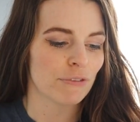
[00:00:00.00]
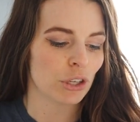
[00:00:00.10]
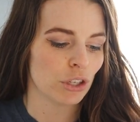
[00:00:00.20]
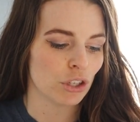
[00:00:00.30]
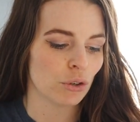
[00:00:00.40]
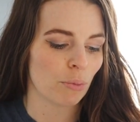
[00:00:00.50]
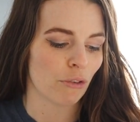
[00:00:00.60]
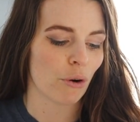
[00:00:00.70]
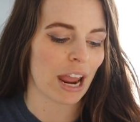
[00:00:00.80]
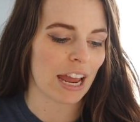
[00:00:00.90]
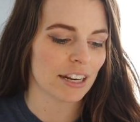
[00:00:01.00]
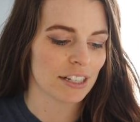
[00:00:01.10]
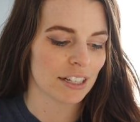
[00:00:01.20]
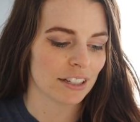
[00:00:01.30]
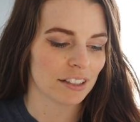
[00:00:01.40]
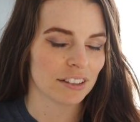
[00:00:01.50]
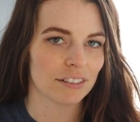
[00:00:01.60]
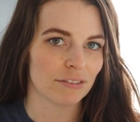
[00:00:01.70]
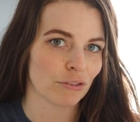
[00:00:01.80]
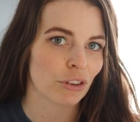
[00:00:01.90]
to do beforehand
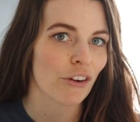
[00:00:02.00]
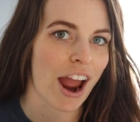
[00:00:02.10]
for the